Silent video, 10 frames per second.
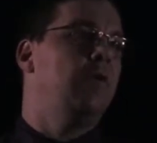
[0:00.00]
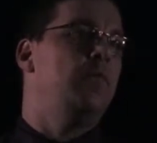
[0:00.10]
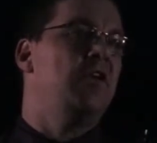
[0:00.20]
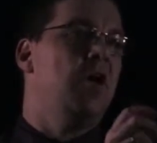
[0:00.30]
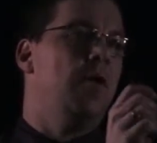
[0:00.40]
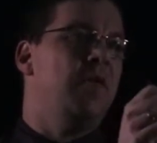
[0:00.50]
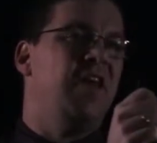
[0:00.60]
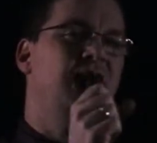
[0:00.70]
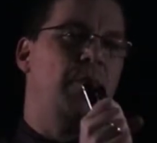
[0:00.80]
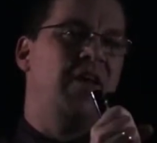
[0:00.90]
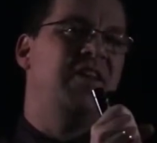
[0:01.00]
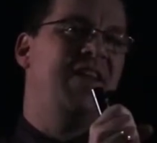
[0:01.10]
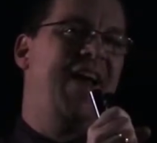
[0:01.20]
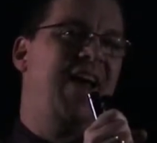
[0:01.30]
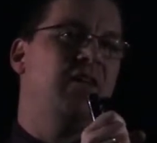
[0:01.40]
become independent
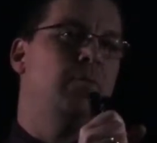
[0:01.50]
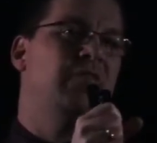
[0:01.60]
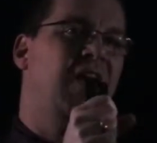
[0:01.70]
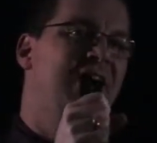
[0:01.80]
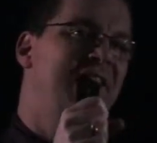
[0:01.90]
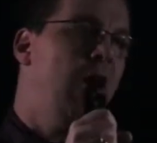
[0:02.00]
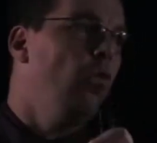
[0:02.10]
atoms, and now